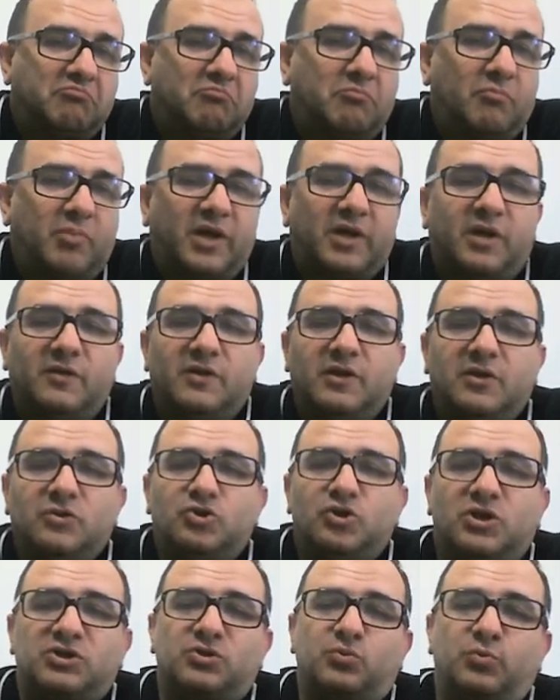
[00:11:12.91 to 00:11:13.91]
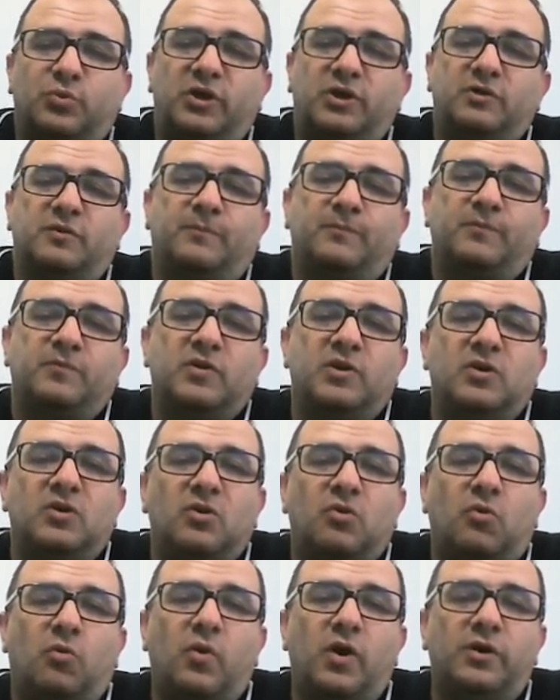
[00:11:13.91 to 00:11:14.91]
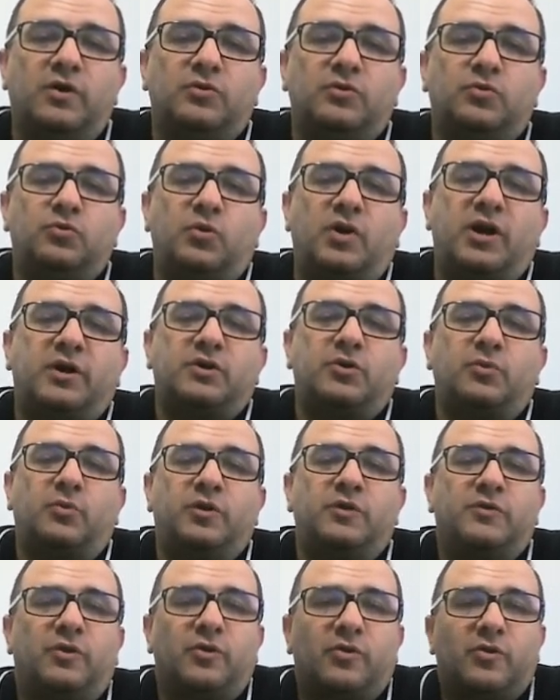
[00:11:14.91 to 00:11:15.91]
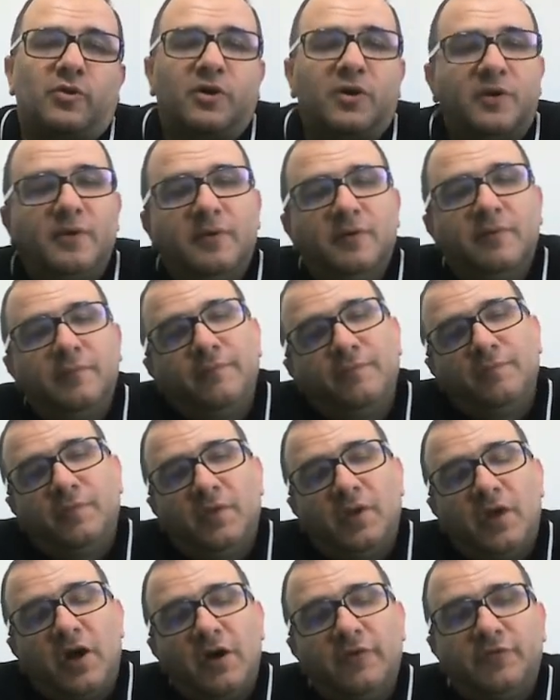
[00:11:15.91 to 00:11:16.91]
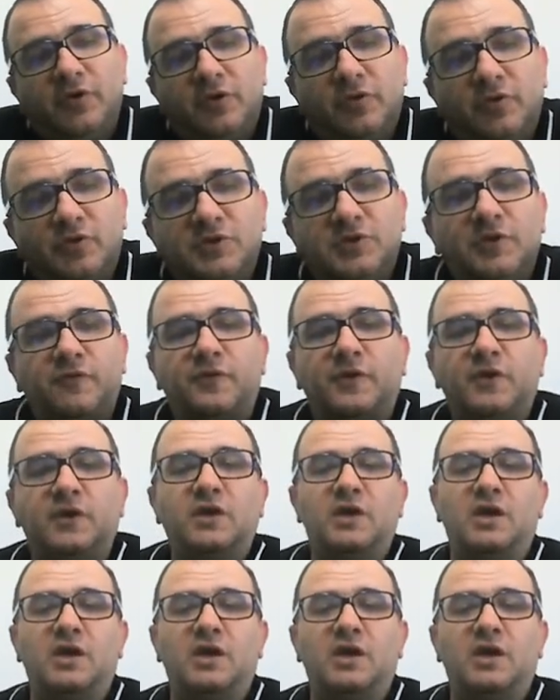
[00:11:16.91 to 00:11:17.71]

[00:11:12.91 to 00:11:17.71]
black can then just wait. Why not to activate the rook? After rook c3,